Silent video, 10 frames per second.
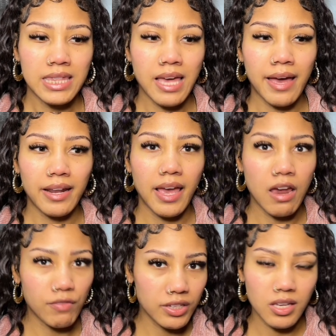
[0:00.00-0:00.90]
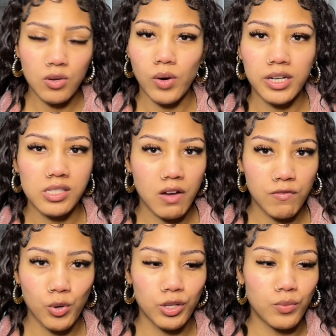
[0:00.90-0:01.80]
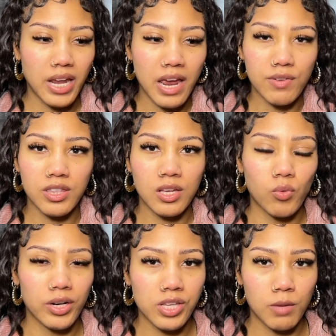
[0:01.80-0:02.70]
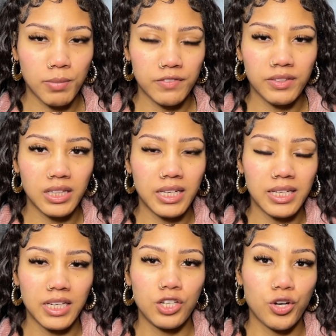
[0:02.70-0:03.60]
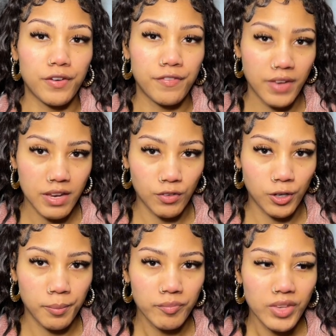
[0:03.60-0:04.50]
that everything works out for you and everything works out perfectly and in your favor?